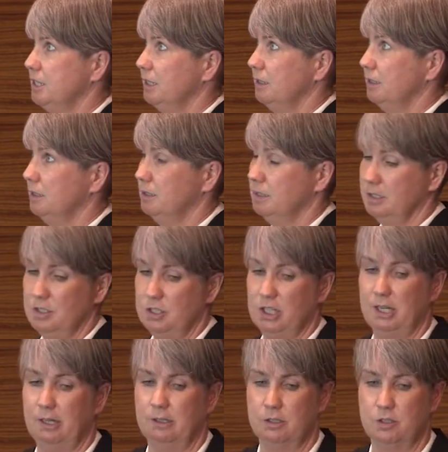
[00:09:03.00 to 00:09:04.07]
year in this
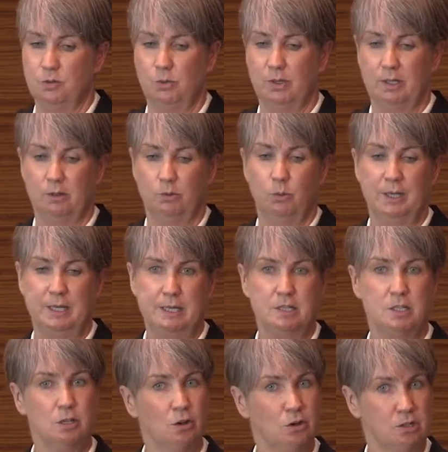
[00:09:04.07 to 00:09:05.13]
challenge where we
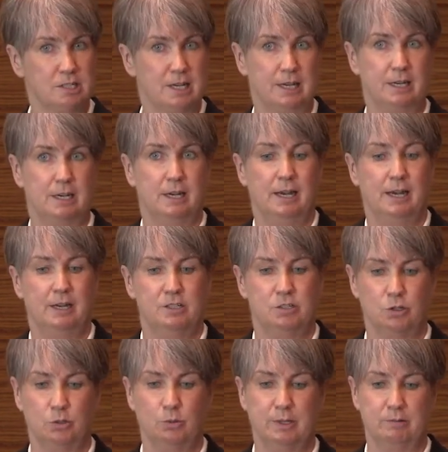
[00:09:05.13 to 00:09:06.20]
looked at how
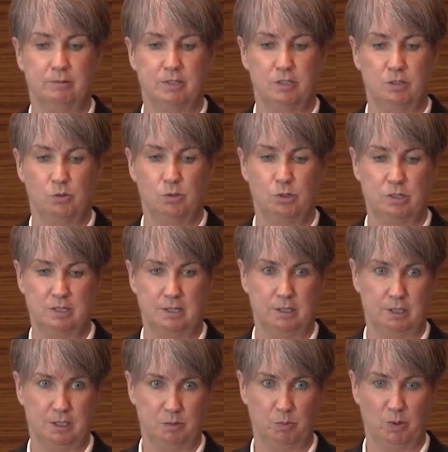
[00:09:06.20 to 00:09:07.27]
do we restore New
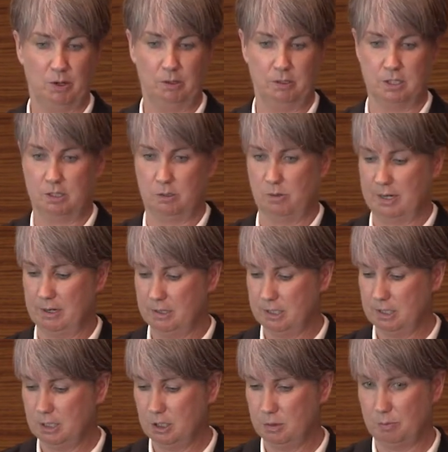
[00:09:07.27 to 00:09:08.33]
Zealand's biological
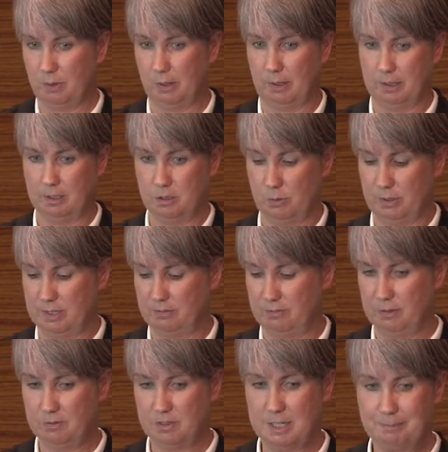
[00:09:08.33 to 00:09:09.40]
heritage by
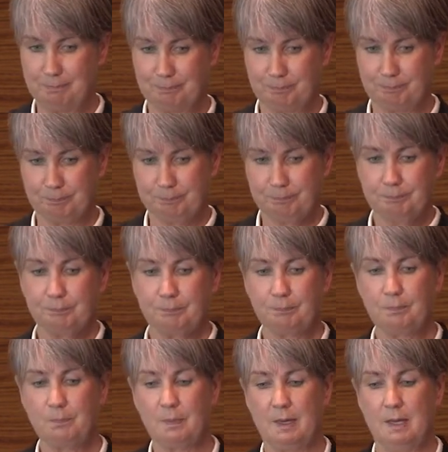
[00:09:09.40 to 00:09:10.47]
2050.
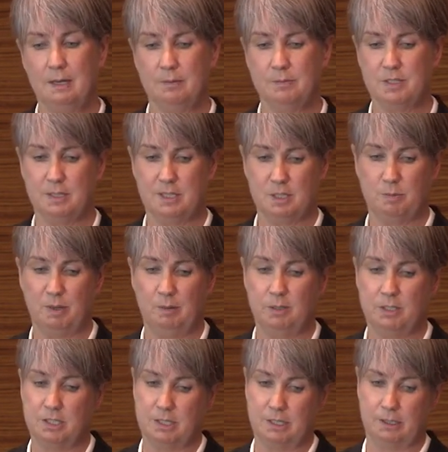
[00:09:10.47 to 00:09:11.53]
Um, so that's
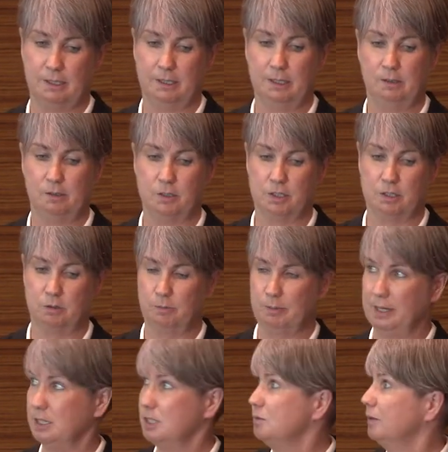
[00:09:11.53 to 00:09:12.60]
published in Ecological
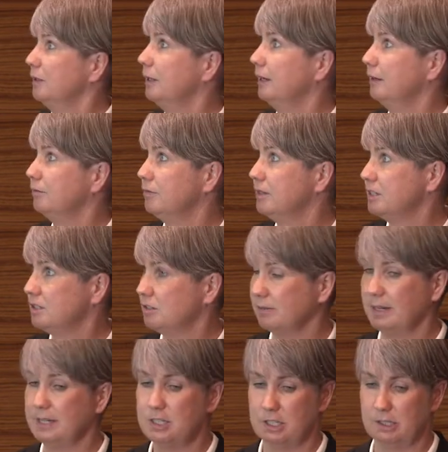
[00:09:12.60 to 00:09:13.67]
Management and
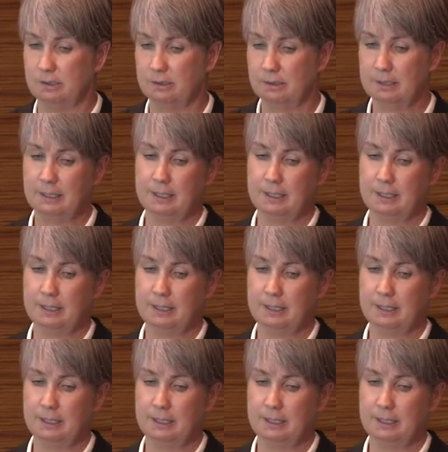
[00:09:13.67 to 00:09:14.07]
Restoration.